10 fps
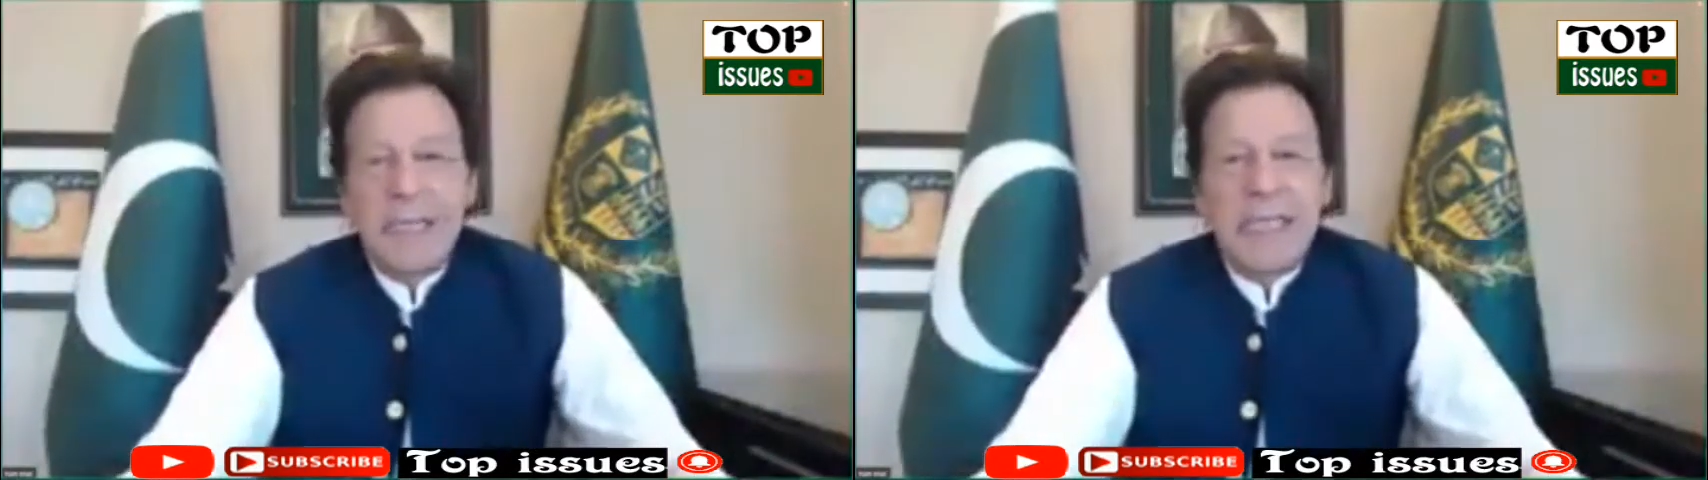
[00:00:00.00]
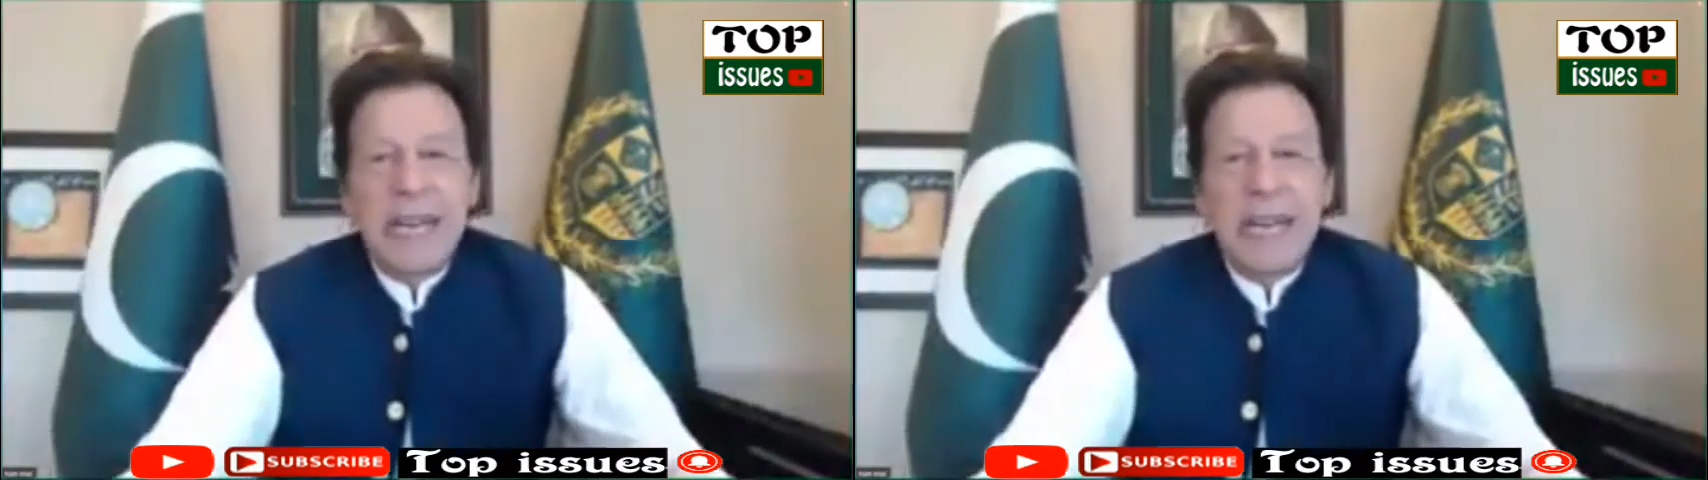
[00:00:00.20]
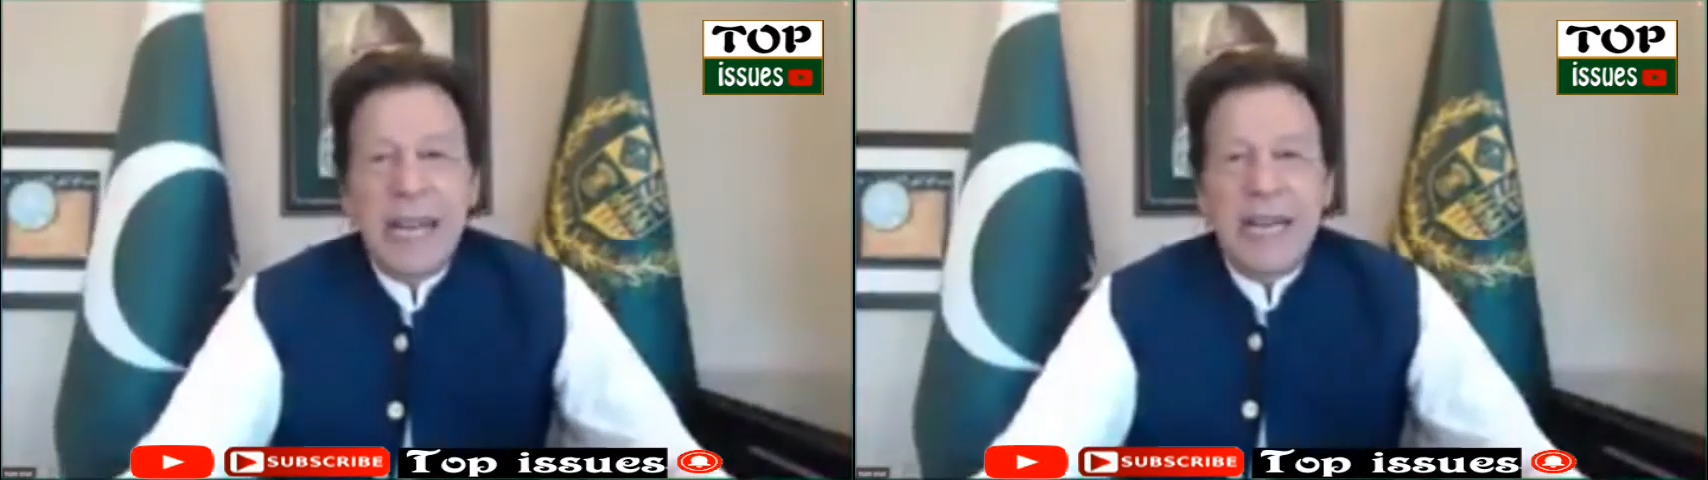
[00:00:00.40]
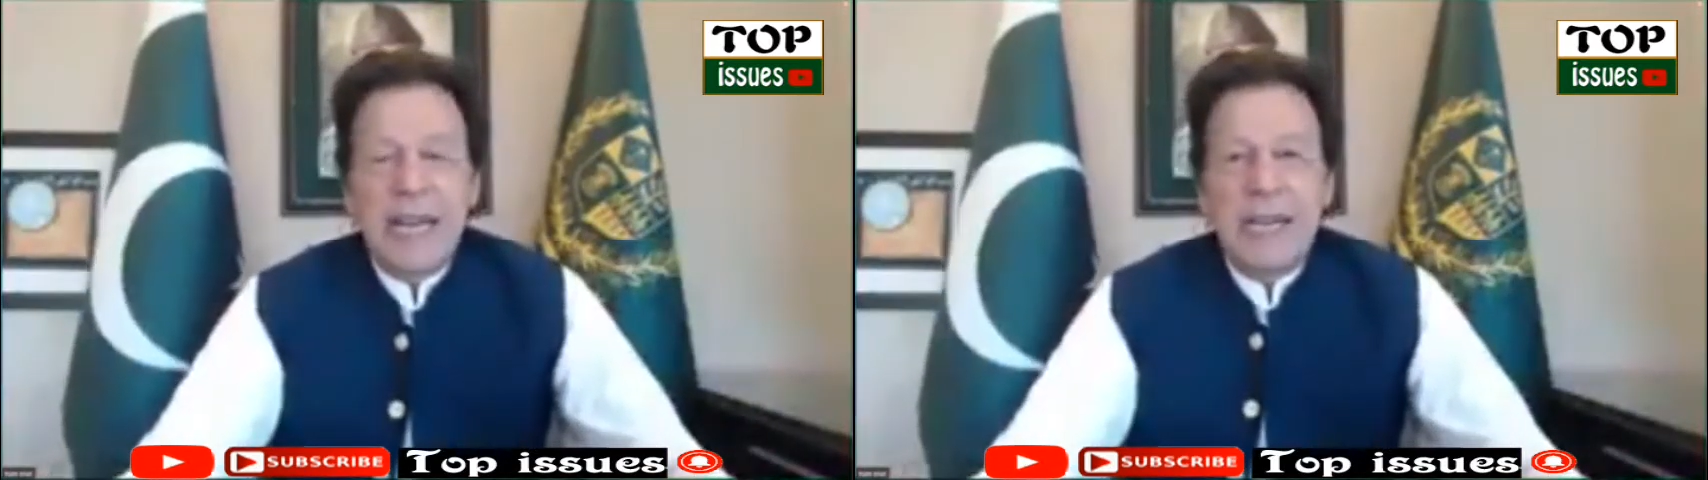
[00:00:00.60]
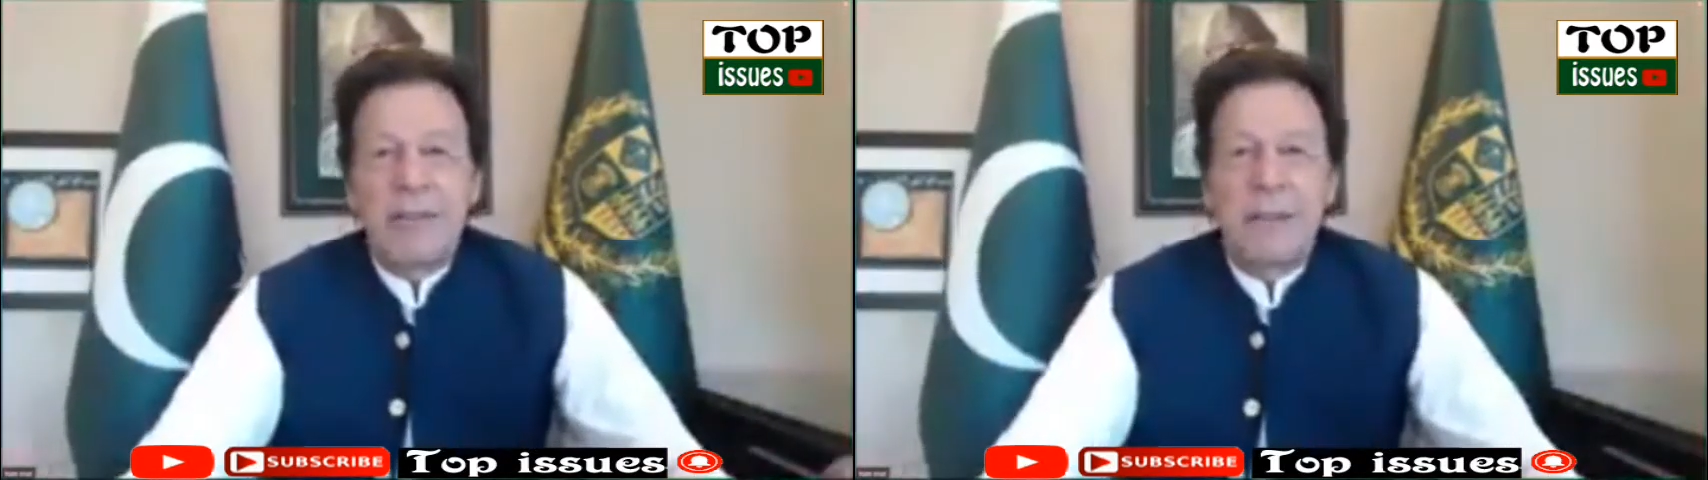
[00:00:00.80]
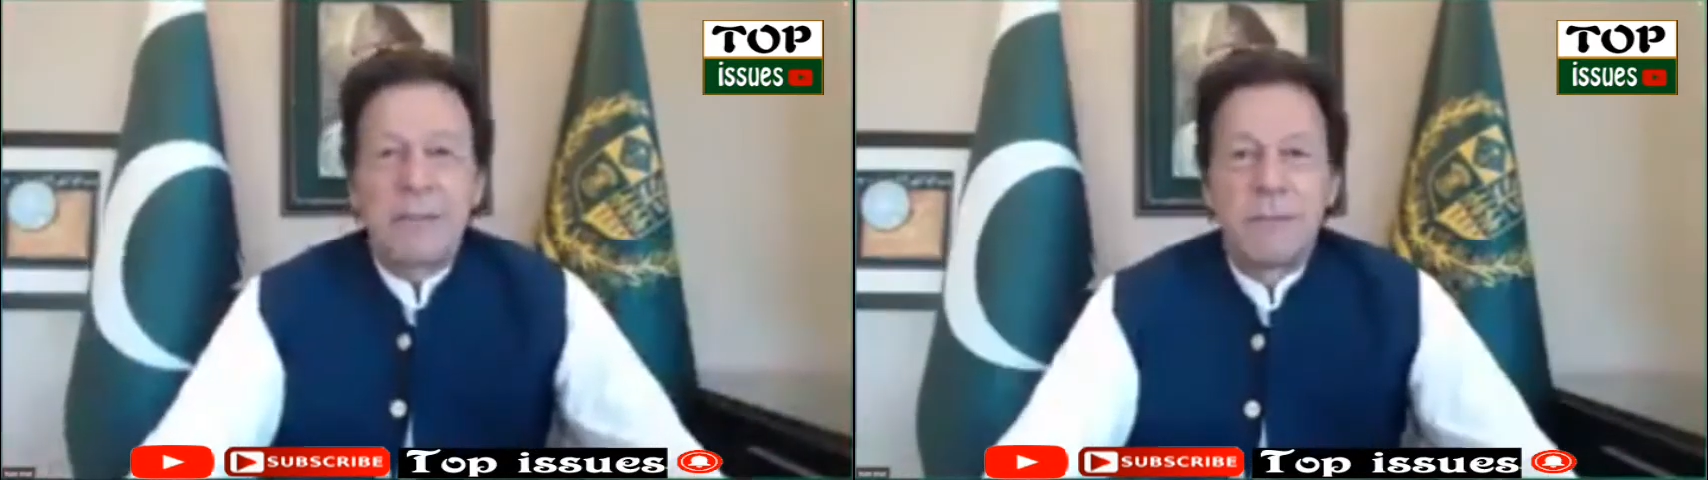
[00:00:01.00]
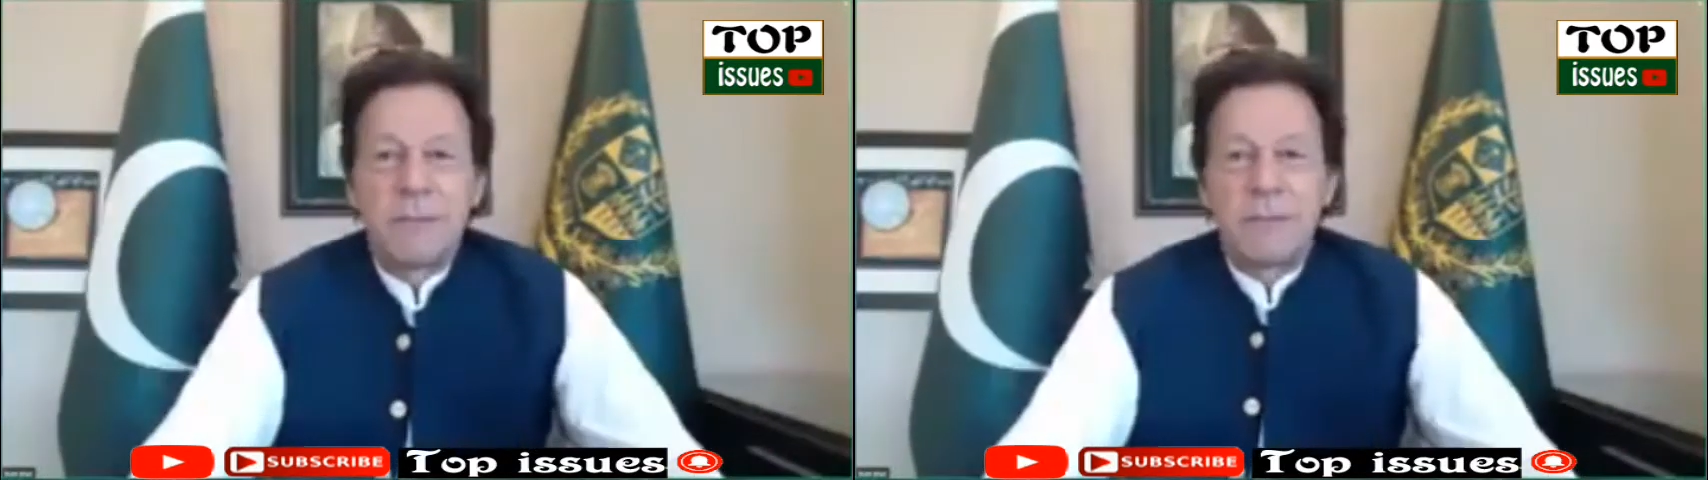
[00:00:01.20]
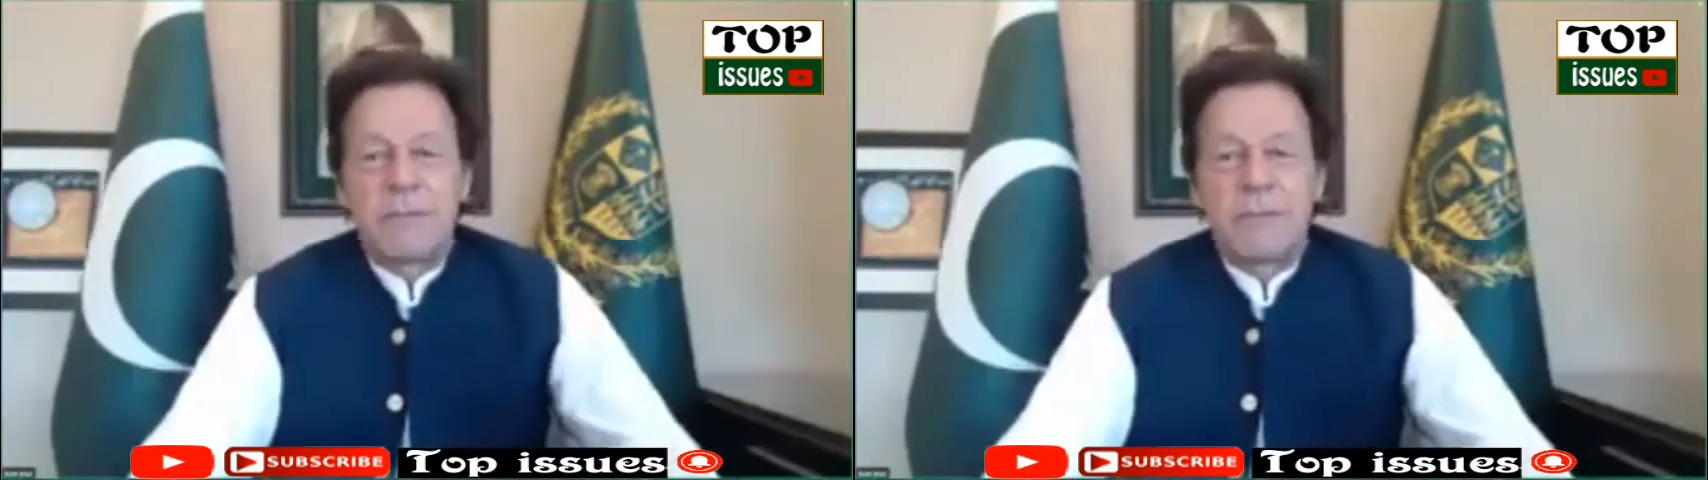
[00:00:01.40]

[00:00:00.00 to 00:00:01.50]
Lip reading: since 9/11,